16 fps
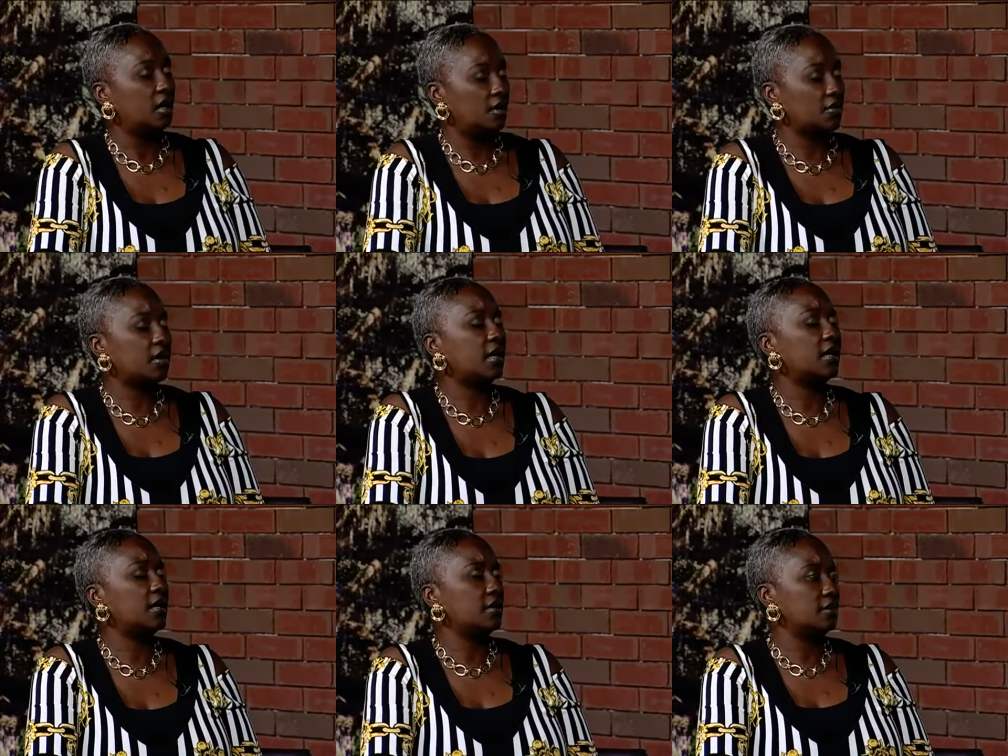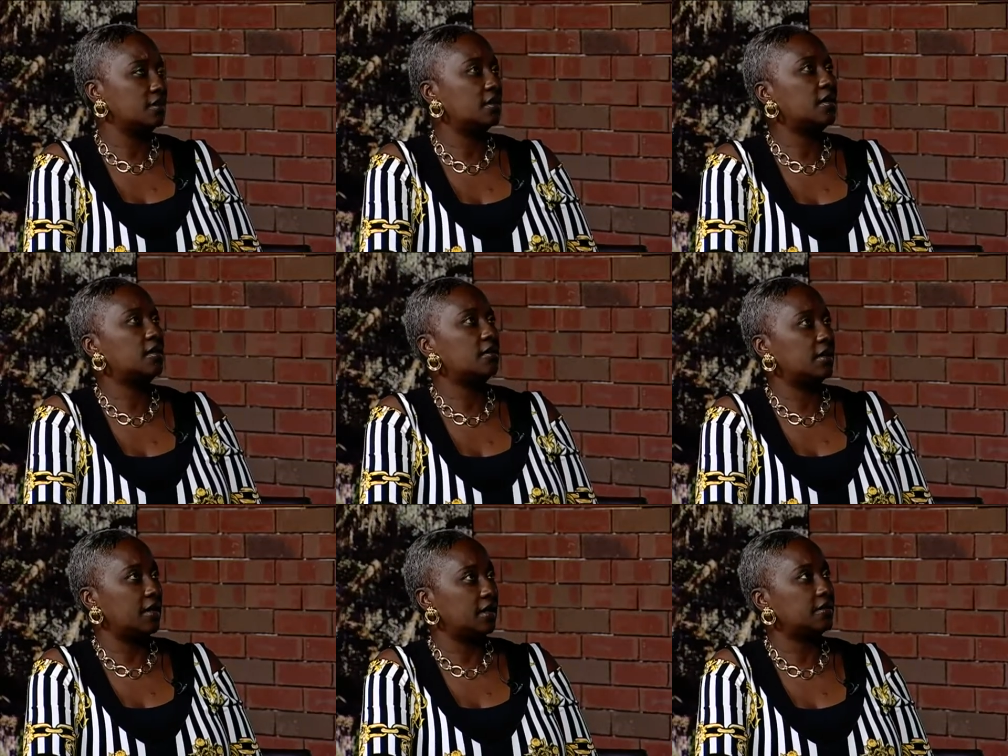Okay. All
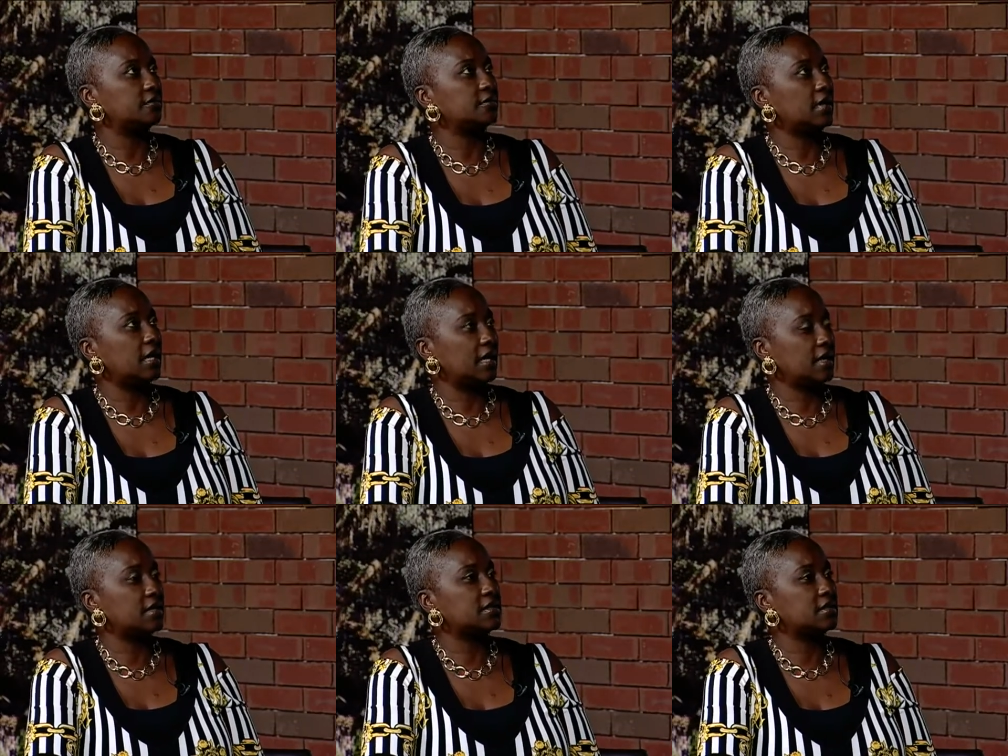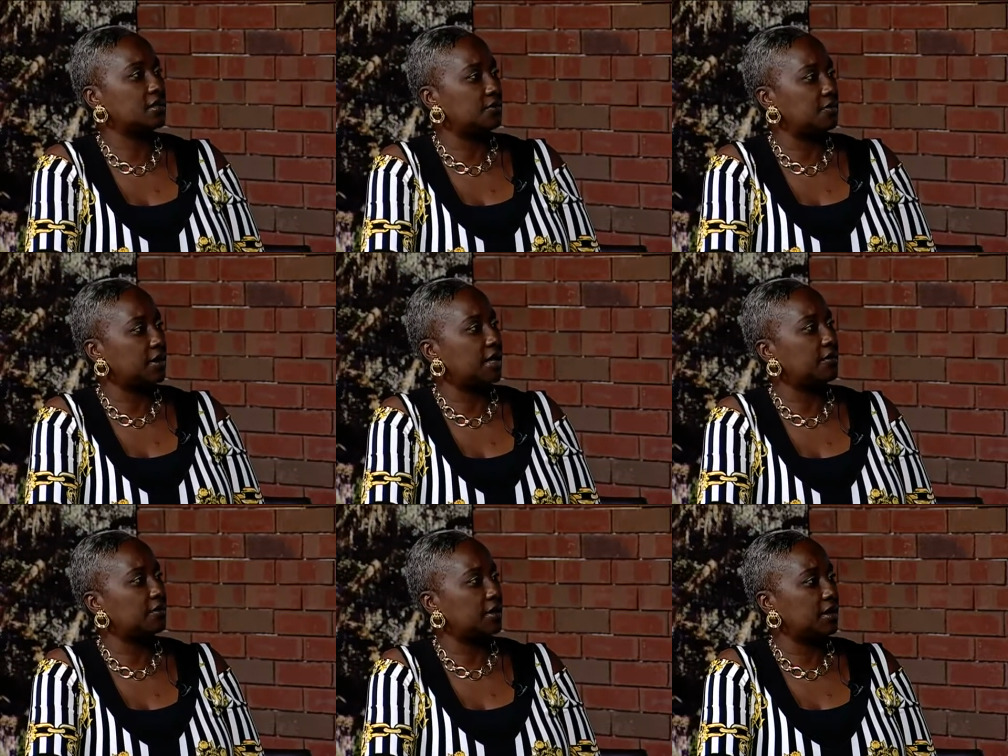right. I can Get see books,
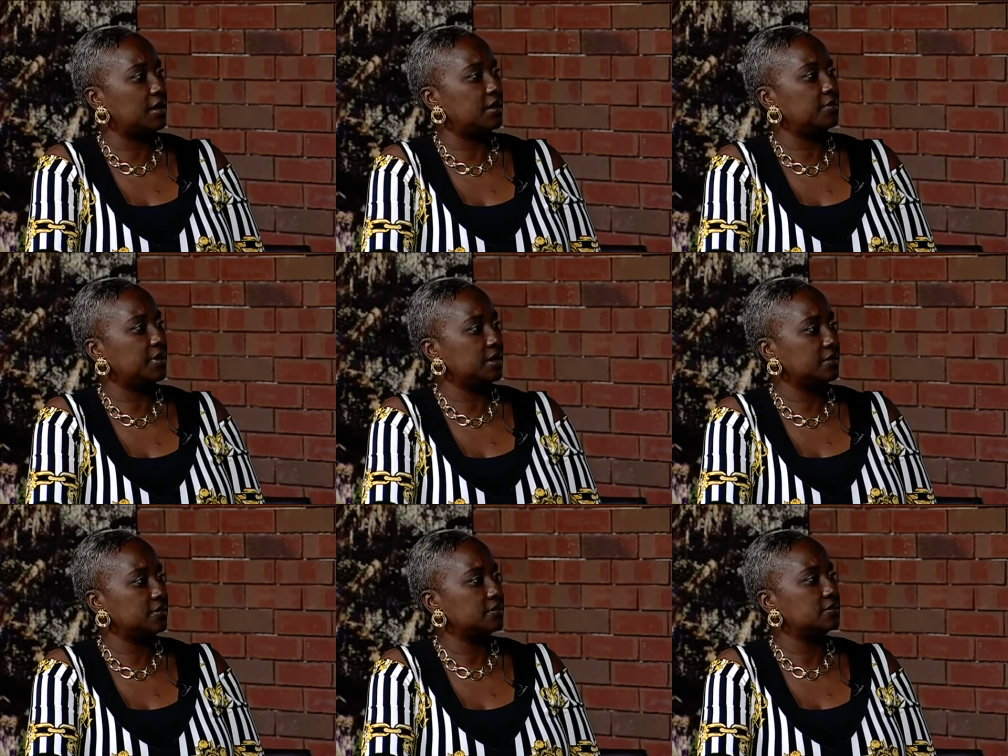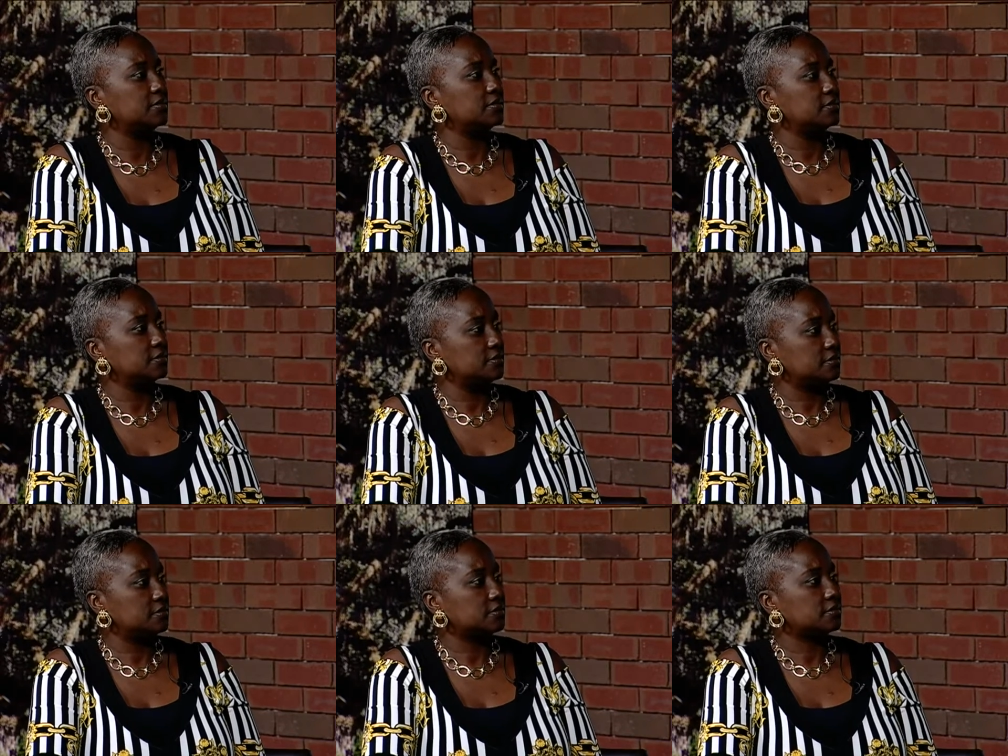where that will help read, me.
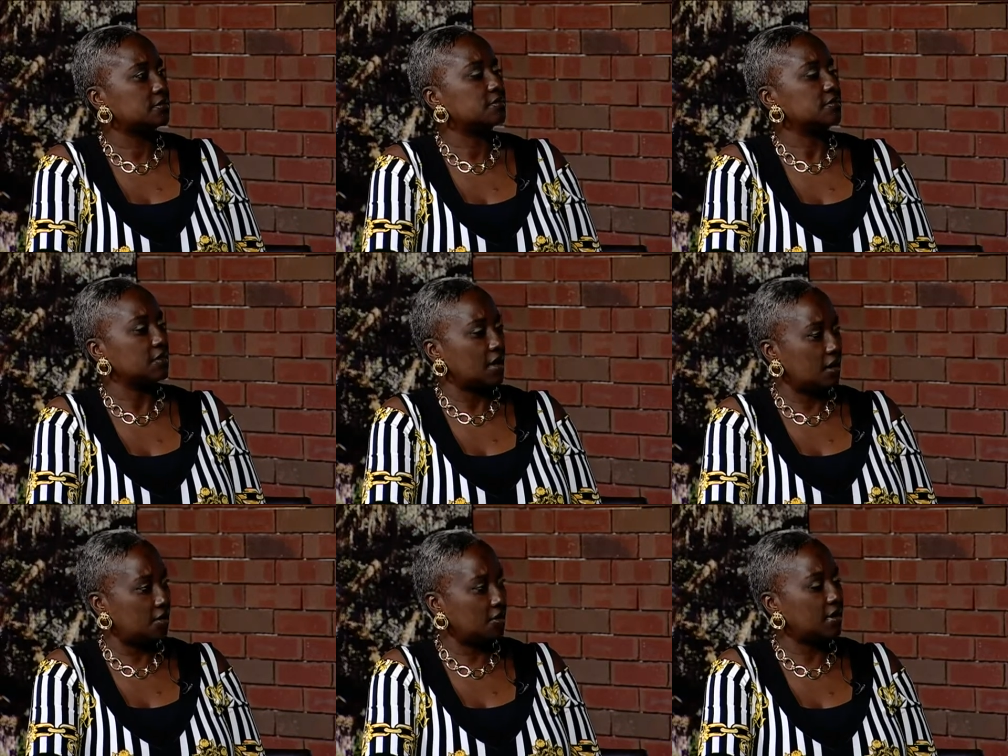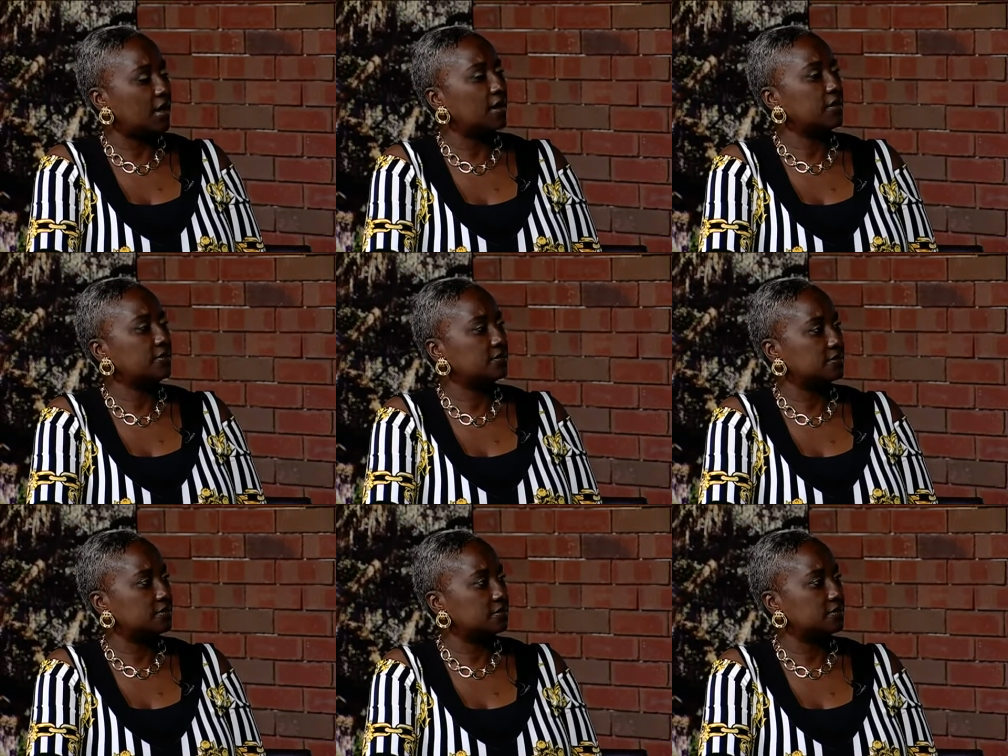Educate yourself. Okay.
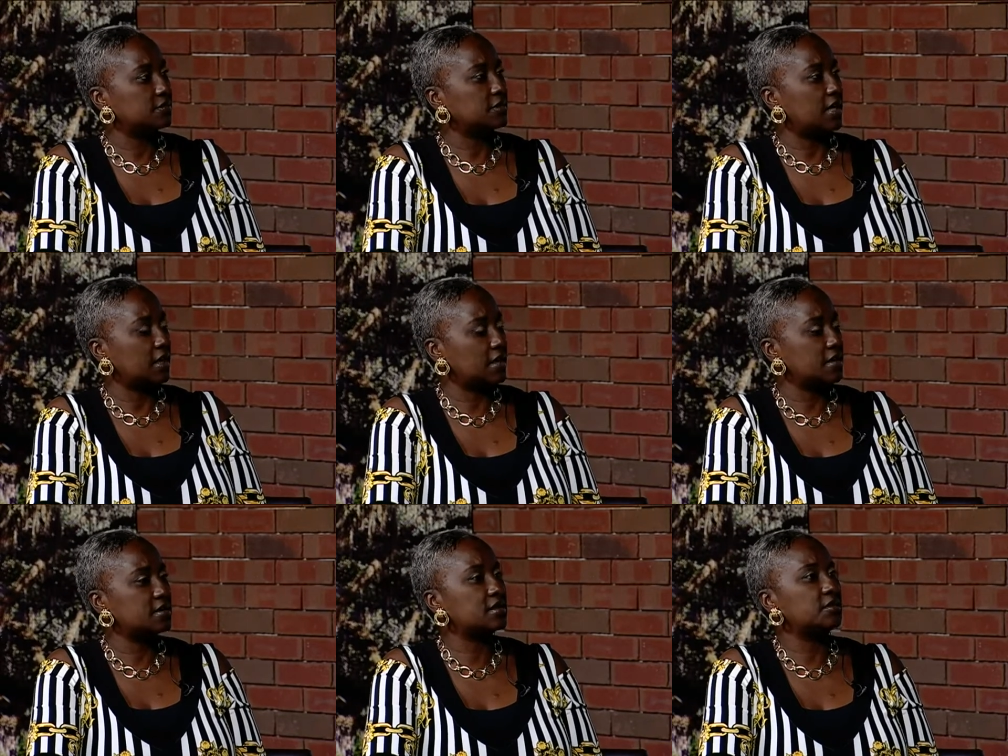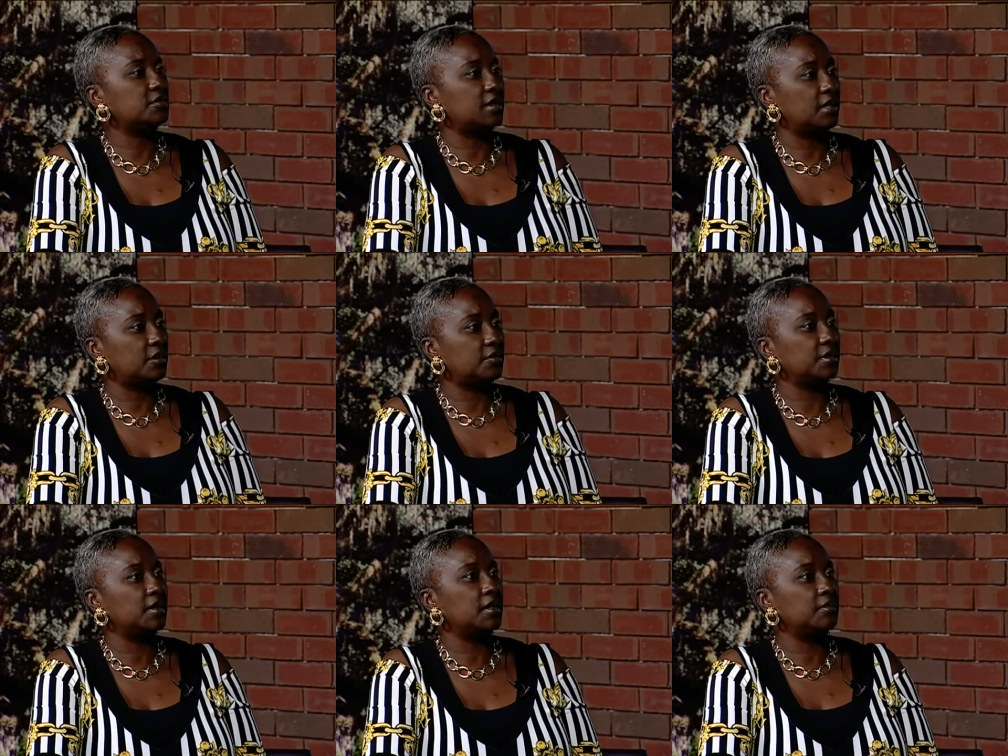I can see where that
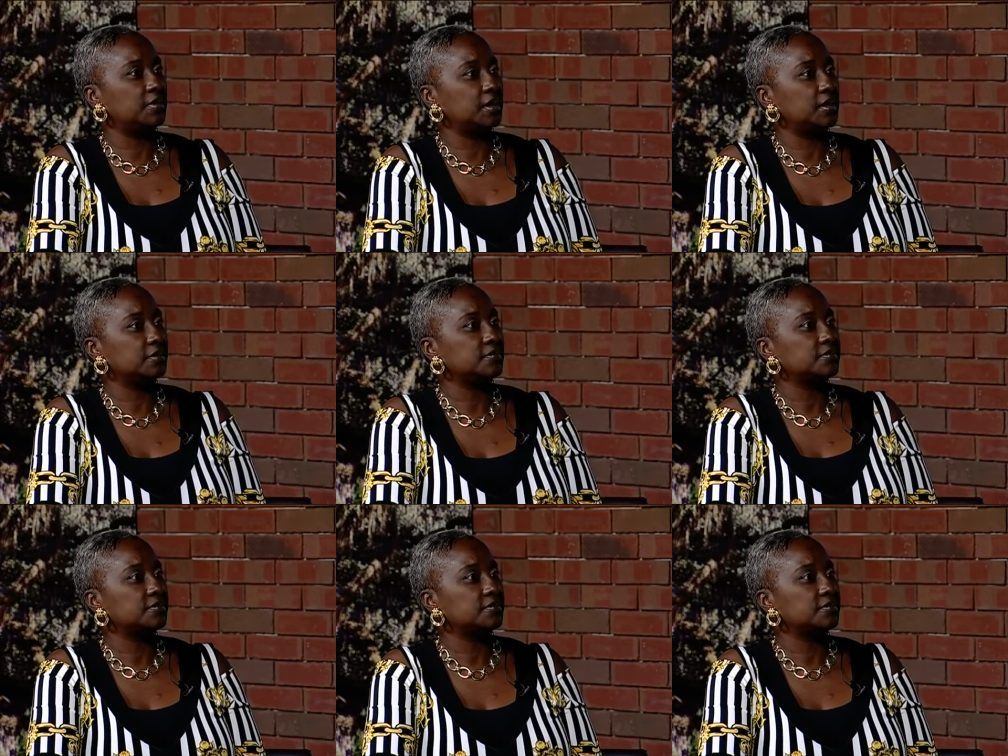will help me.